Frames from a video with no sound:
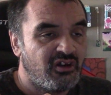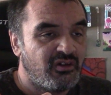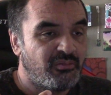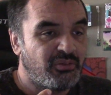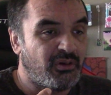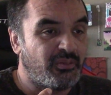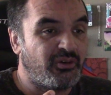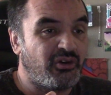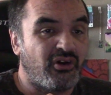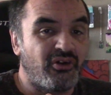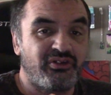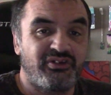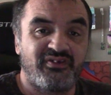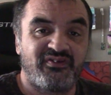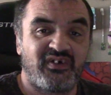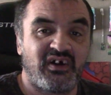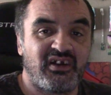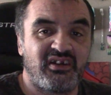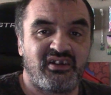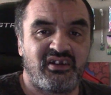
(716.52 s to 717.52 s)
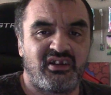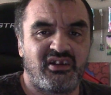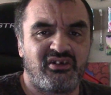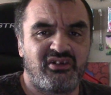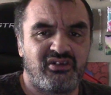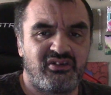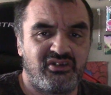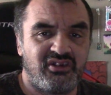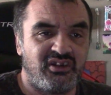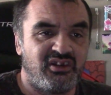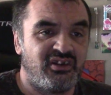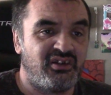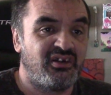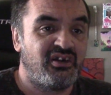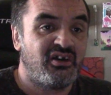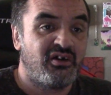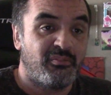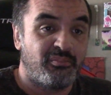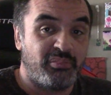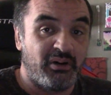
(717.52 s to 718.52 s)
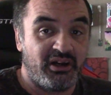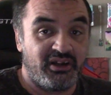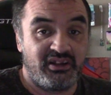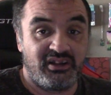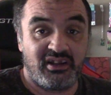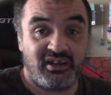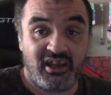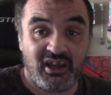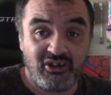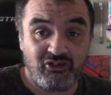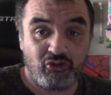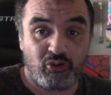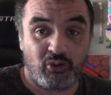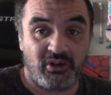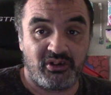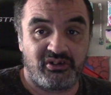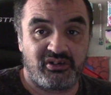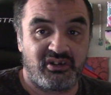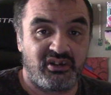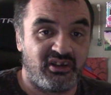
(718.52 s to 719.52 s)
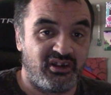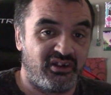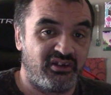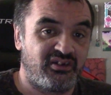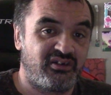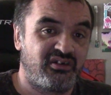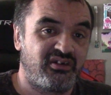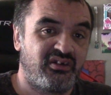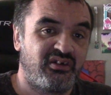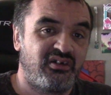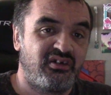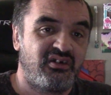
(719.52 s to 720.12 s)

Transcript: but we also finally get to see Bunny and Antoine's kids.